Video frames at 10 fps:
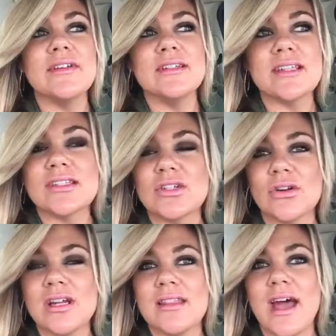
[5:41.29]
and it's a
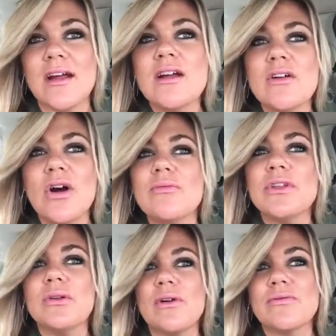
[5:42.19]
story that
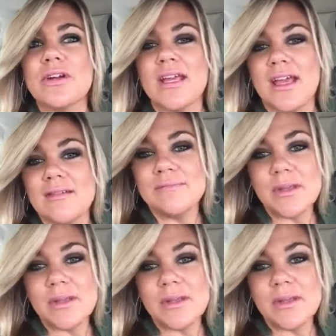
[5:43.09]
hopefully you won't forget,